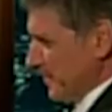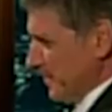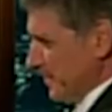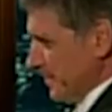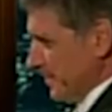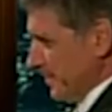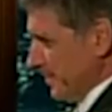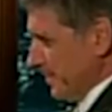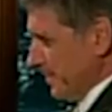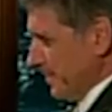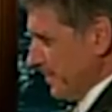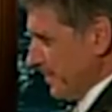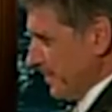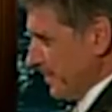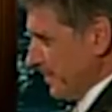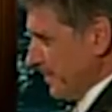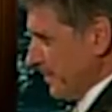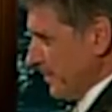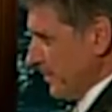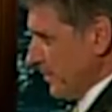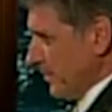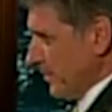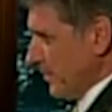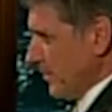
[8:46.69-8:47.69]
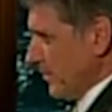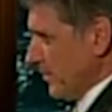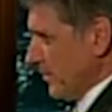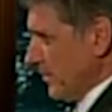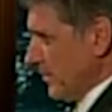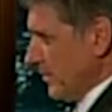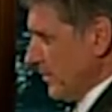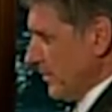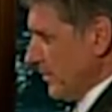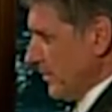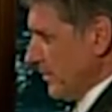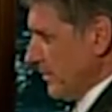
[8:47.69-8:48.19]

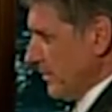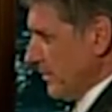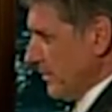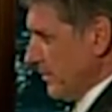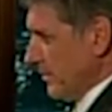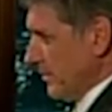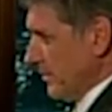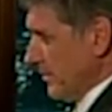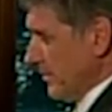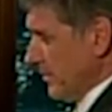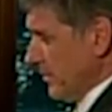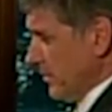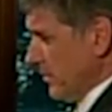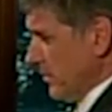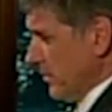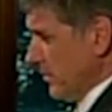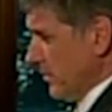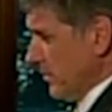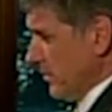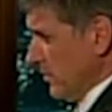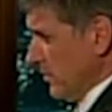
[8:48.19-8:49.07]
(not speaking)